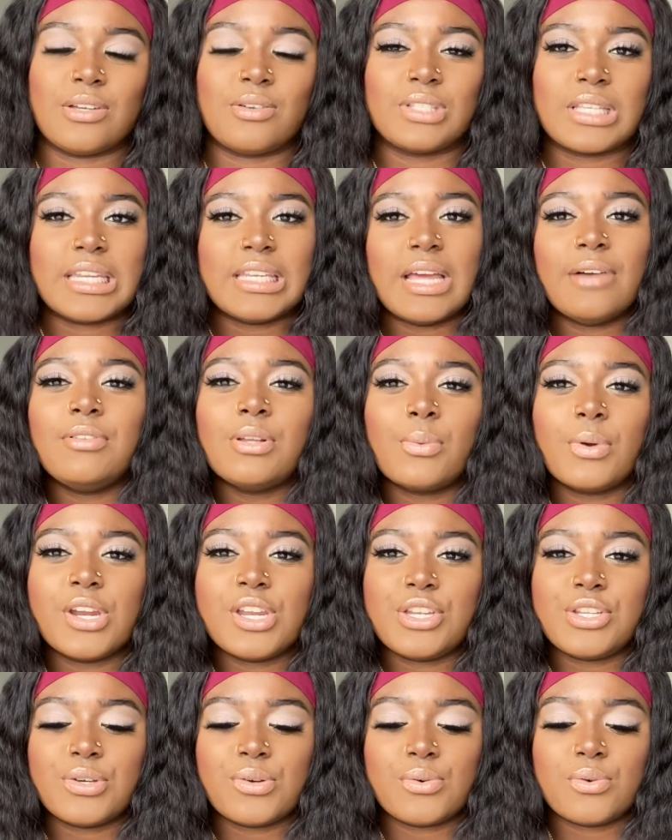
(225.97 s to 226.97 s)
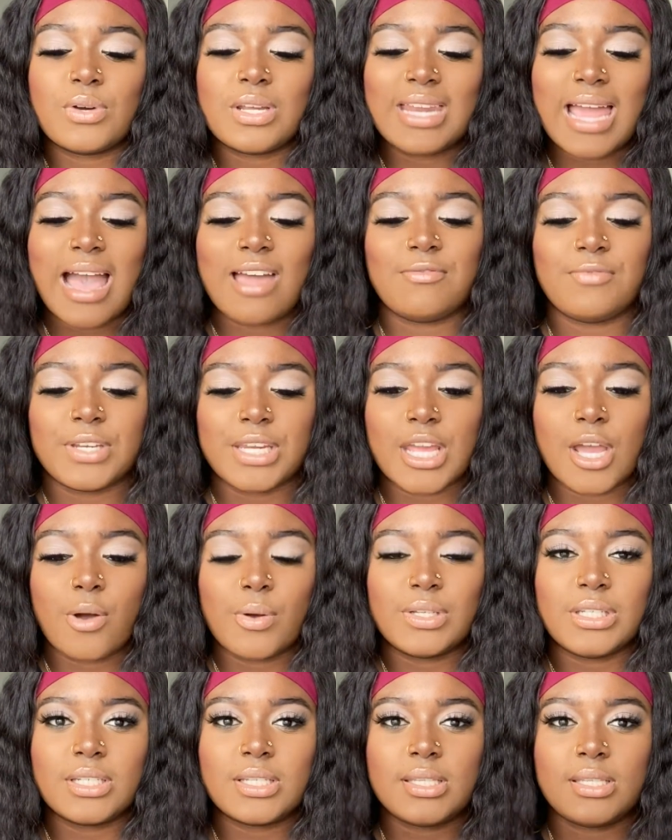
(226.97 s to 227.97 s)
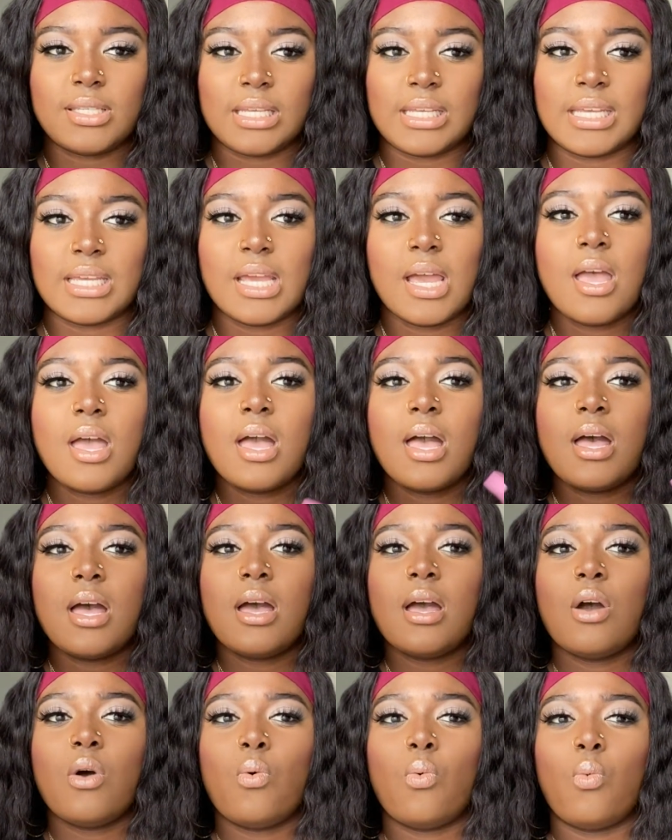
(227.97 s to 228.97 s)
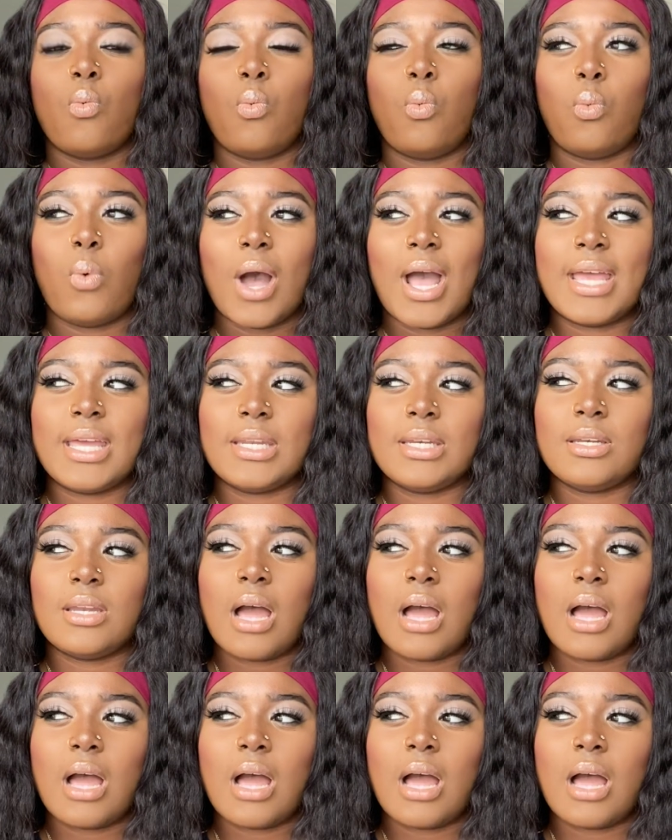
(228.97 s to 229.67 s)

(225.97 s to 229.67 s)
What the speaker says: because I definitely want to do an ad video and just see what,